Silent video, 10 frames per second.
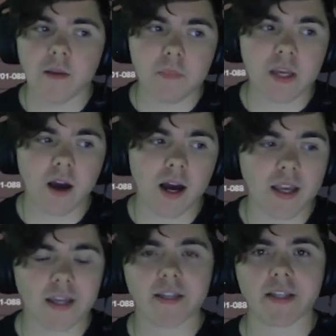
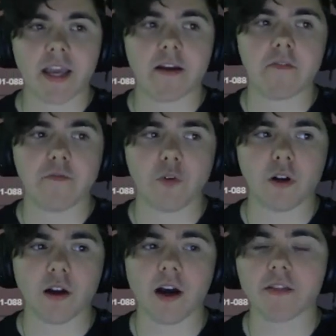Mihawk is a
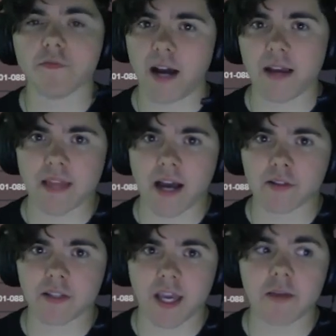4-cost
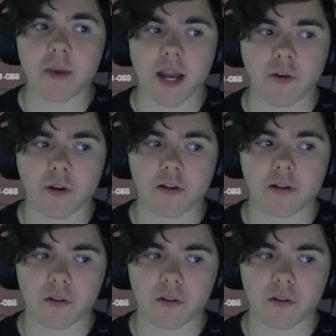5000k power